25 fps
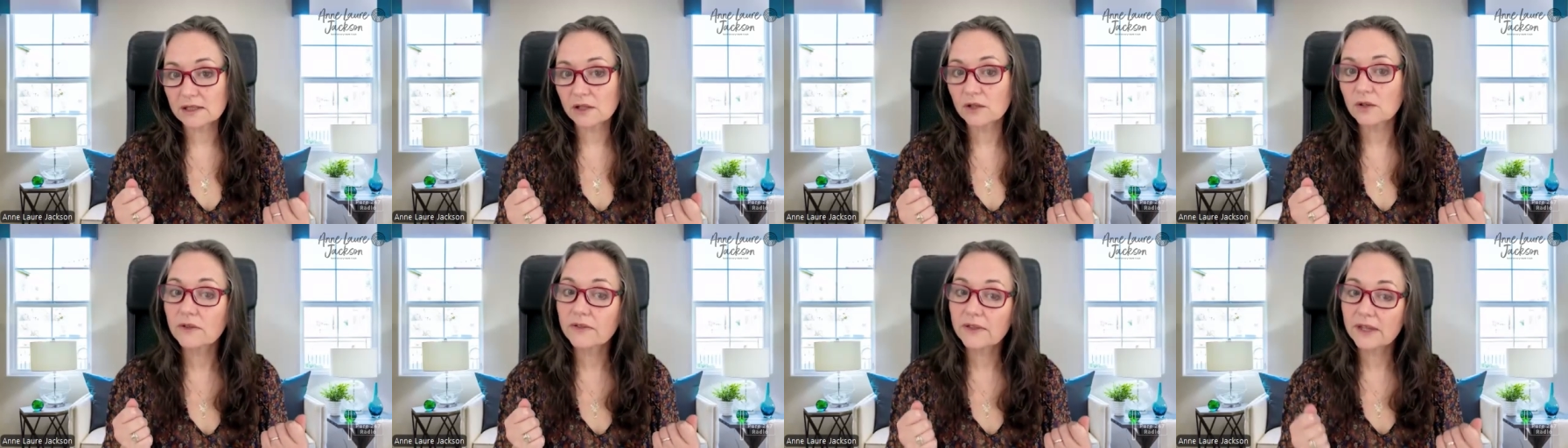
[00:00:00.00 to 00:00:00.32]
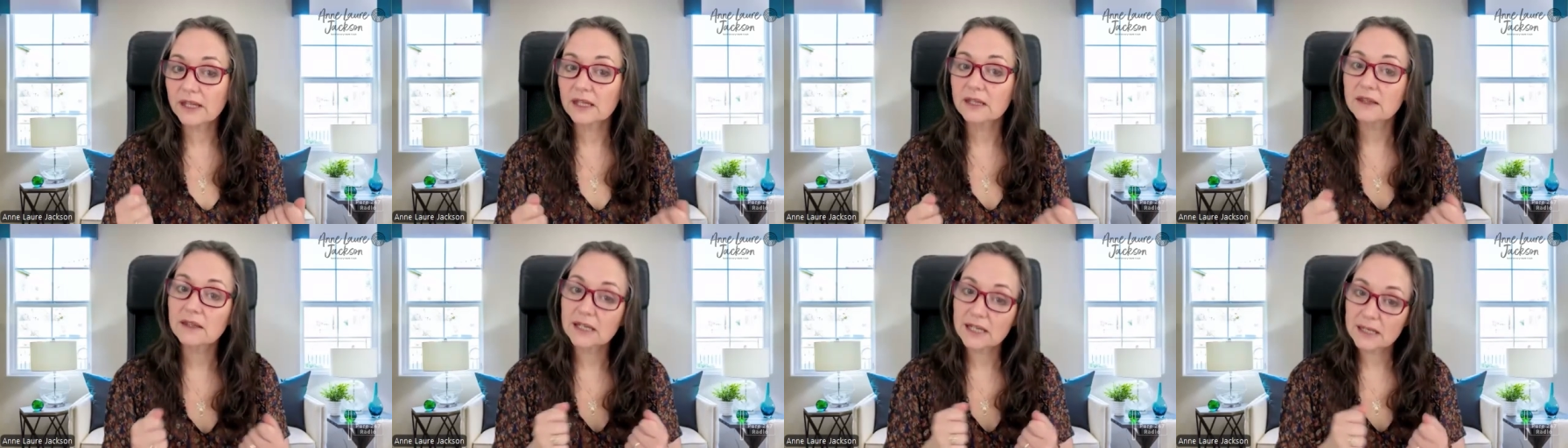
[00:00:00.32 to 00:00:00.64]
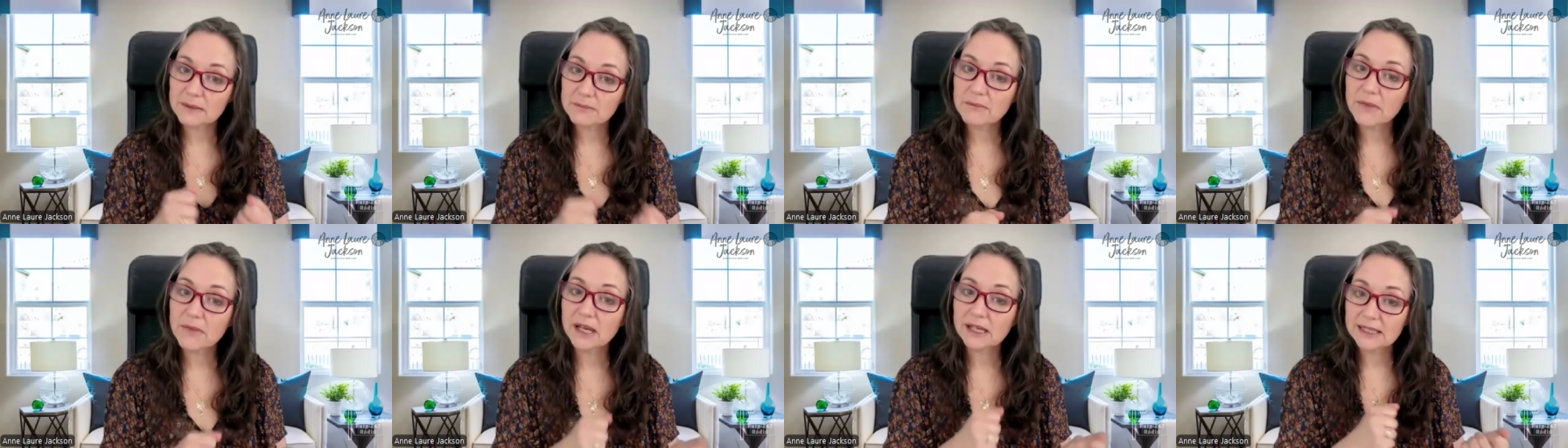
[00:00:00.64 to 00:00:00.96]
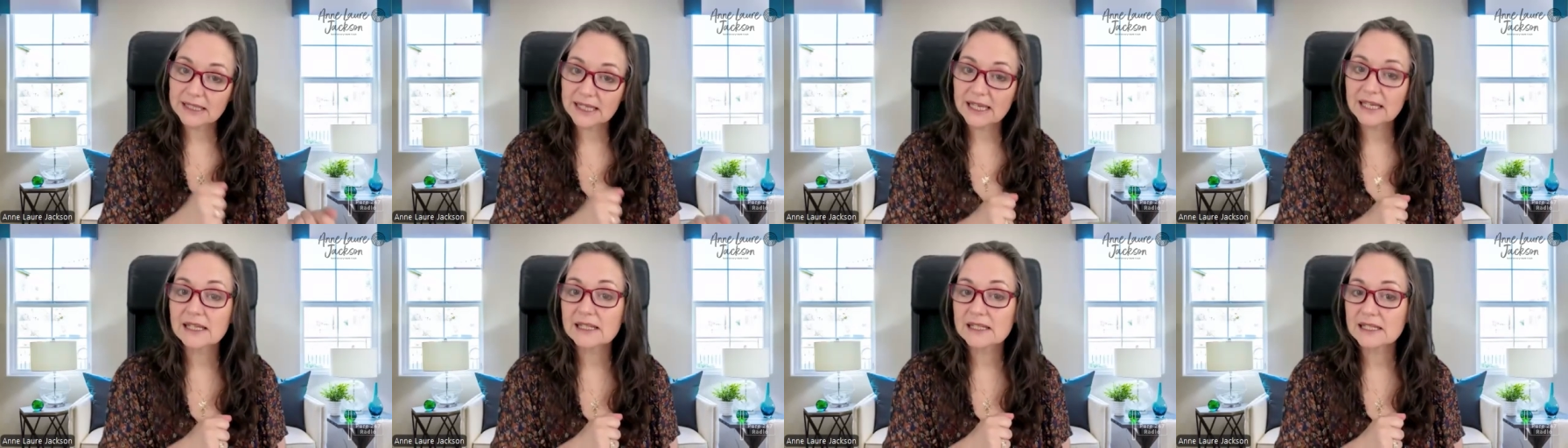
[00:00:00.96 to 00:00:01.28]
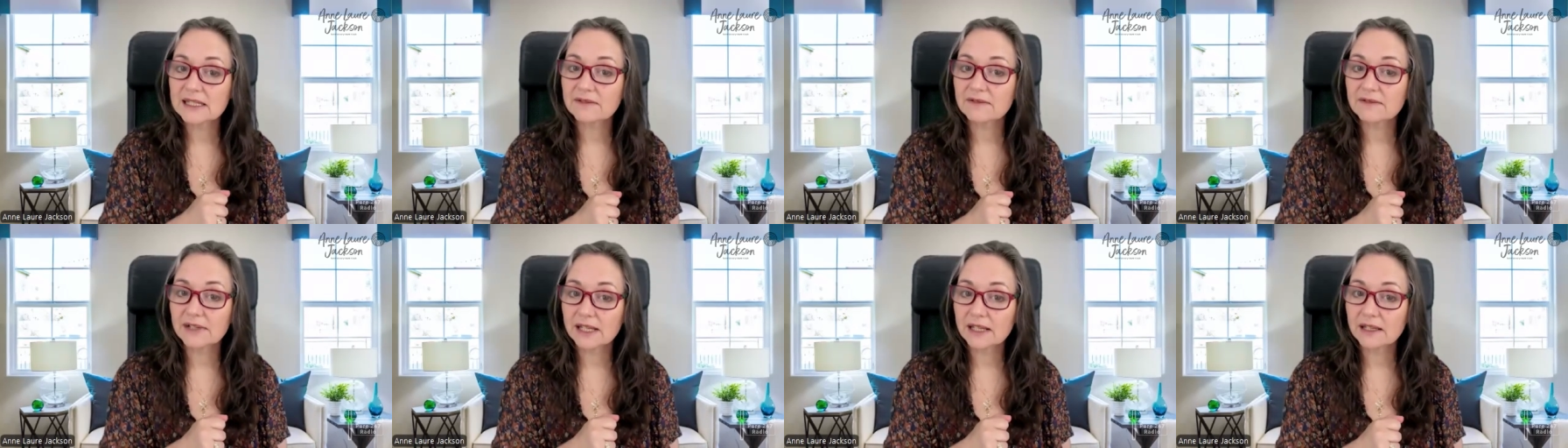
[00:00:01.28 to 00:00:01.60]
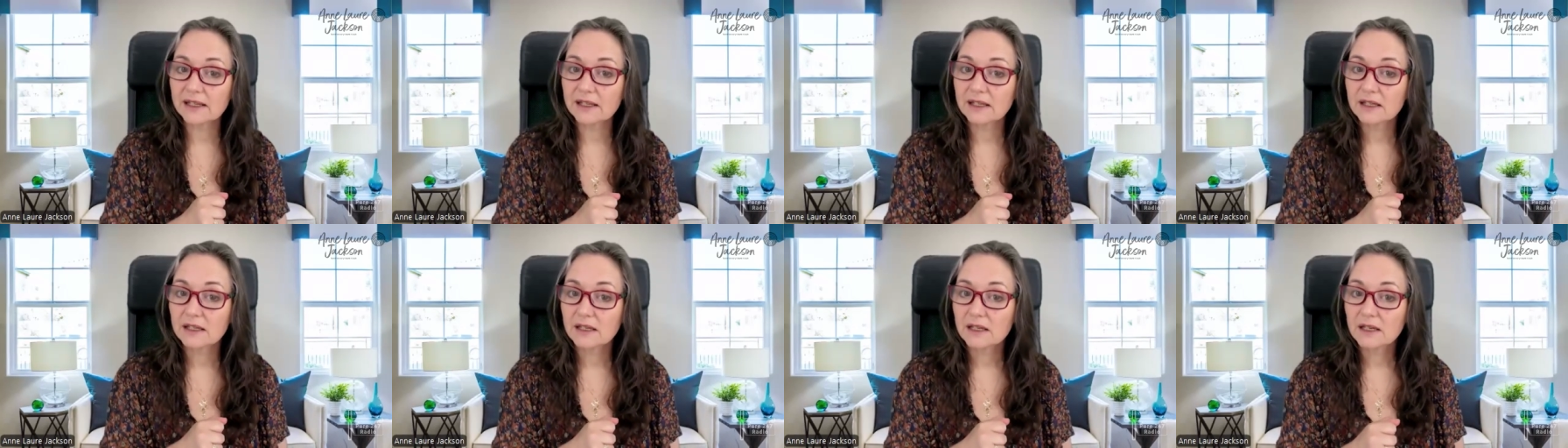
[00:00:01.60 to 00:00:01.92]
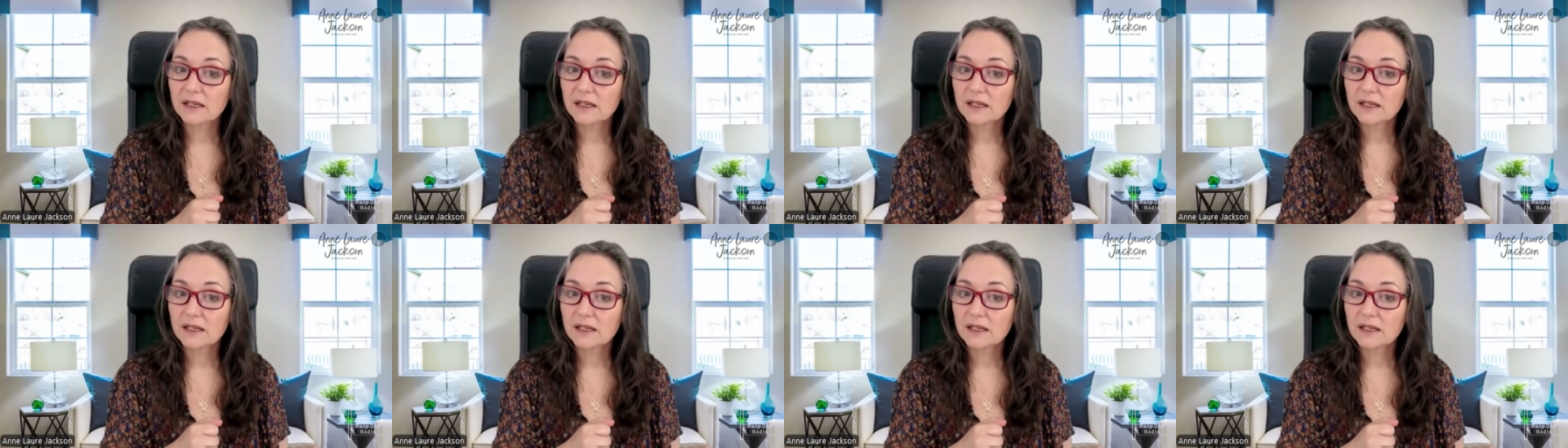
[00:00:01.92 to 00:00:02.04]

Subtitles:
are you thinking that it might negatively,